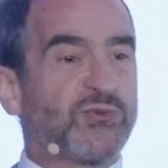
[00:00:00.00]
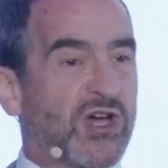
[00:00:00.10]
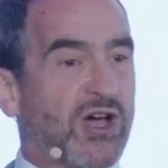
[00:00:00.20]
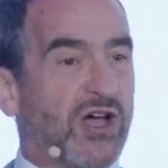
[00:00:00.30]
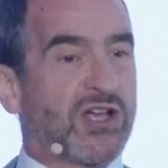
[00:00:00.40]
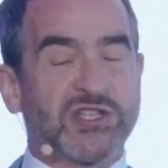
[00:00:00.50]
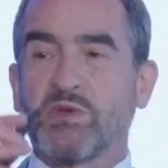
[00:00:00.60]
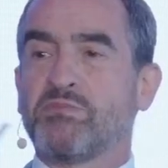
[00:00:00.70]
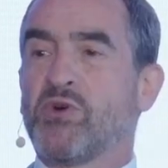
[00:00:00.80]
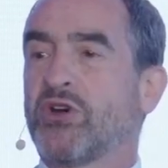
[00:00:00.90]
cars
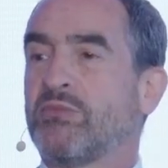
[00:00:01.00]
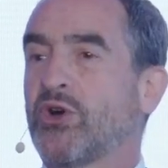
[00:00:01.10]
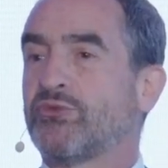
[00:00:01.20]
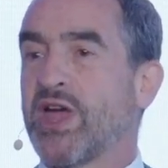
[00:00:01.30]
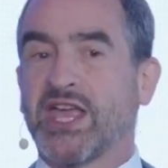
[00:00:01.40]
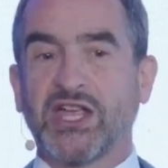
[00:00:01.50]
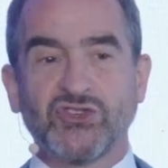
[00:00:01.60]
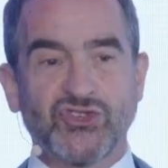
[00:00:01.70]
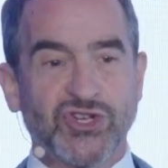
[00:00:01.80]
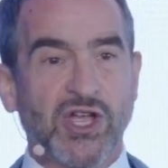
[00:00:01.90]
with more and more
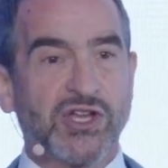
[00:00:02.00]
range